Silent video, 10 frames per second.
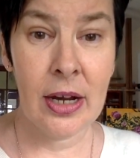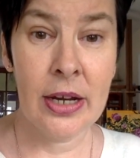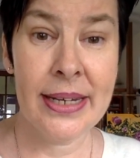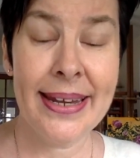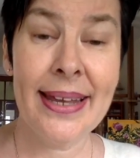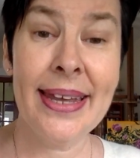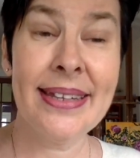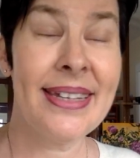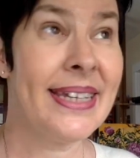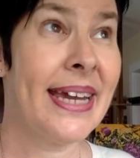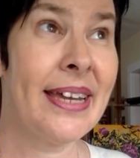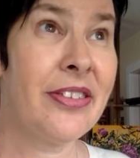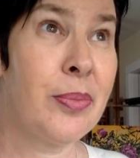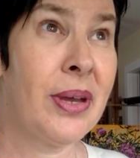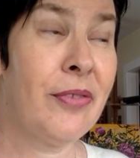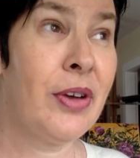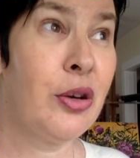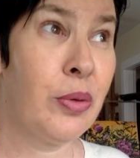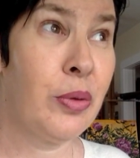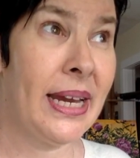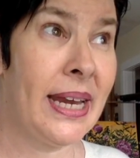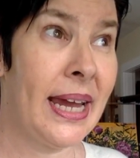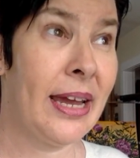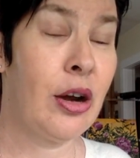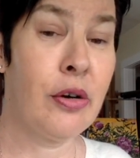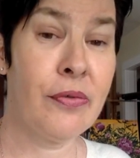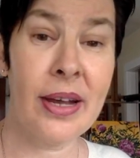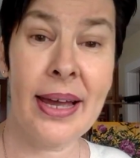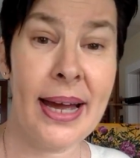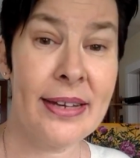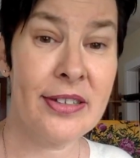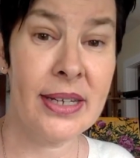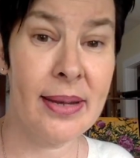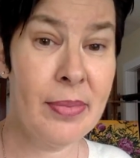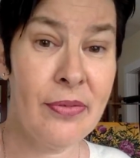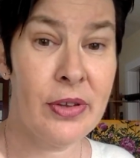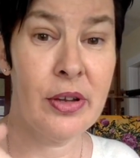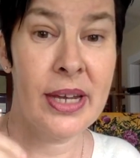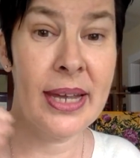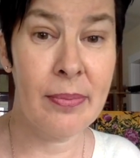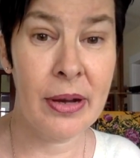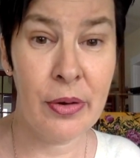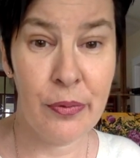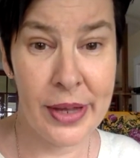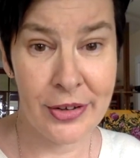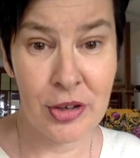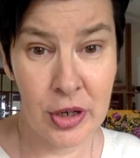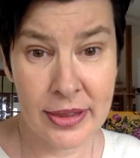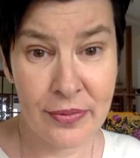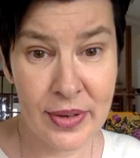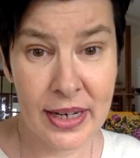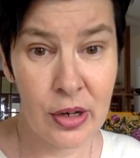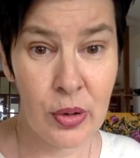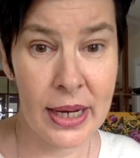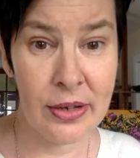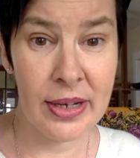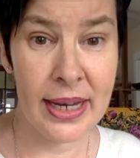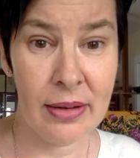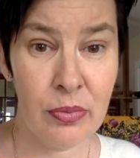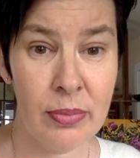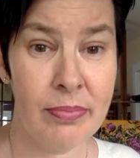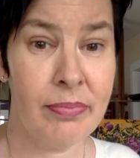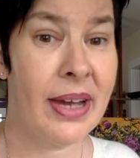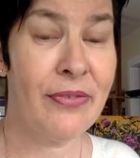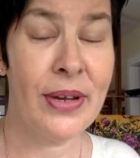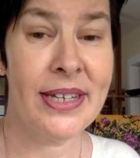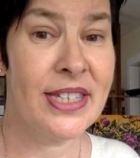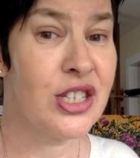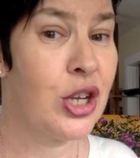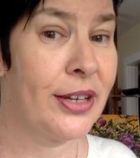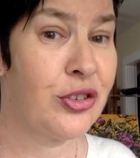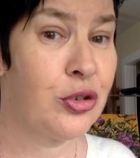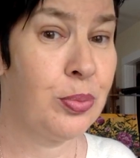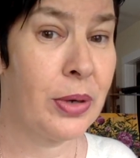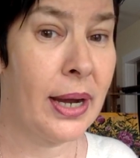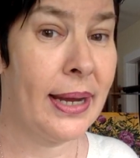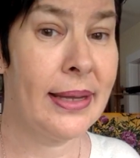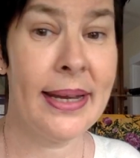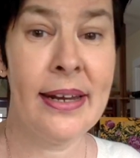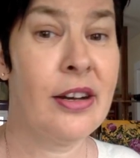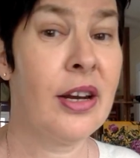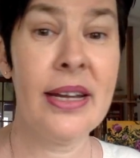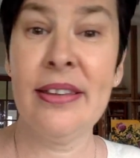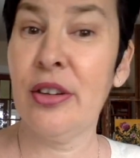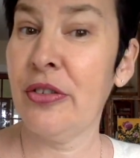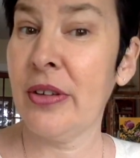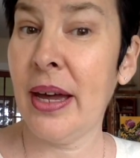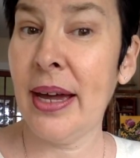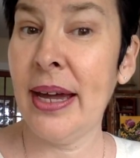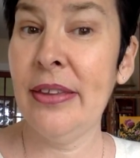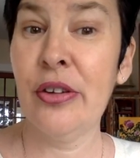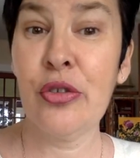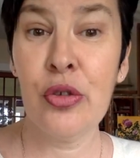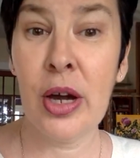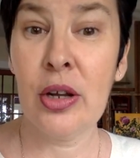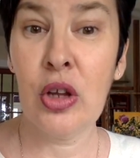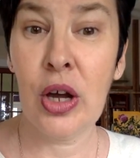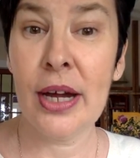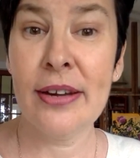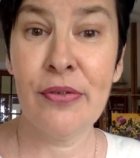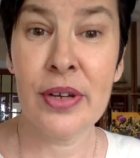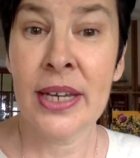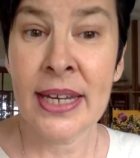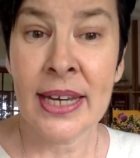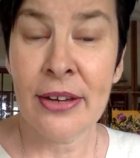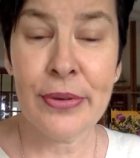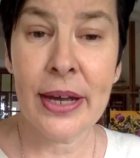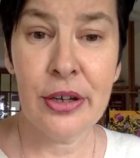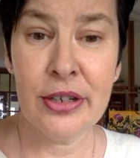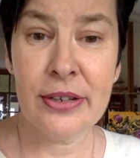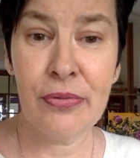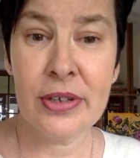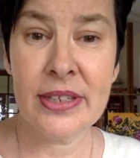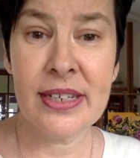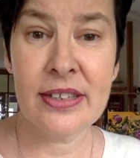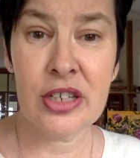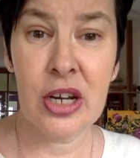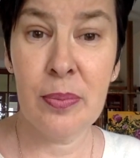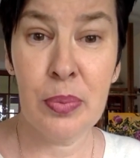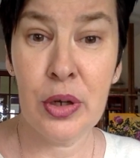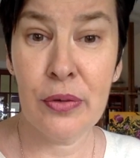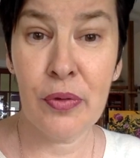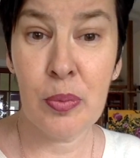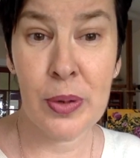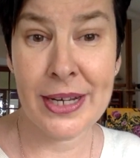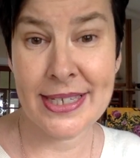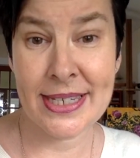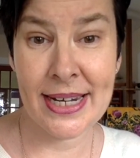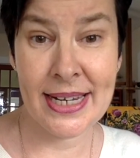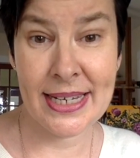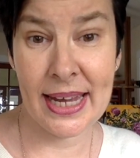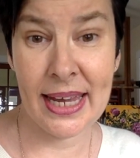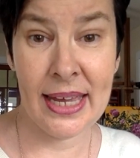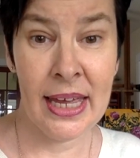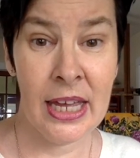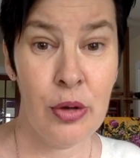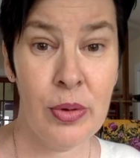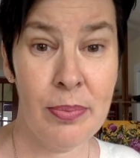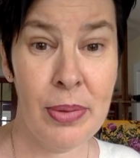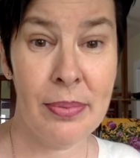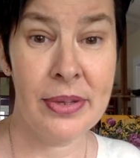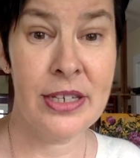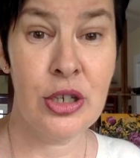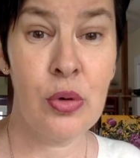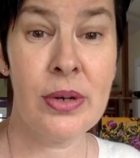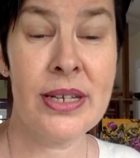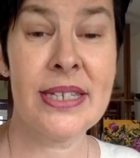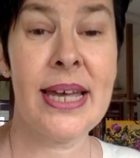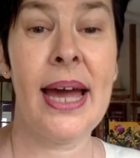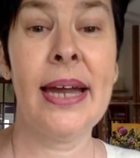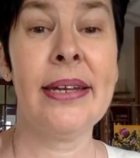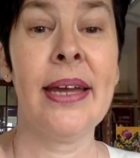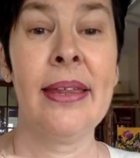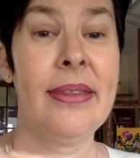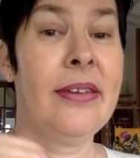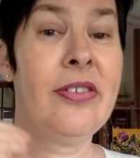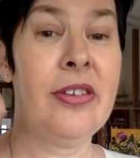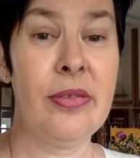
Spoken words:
On a day like today, it's a bit of a gray day, overcast, and I'm even looking at my reflection on the video, and my face is not super highlighted on either side. There's not a lot of value differences. On a beautiful, bright, sunny day, you would be able to notice that this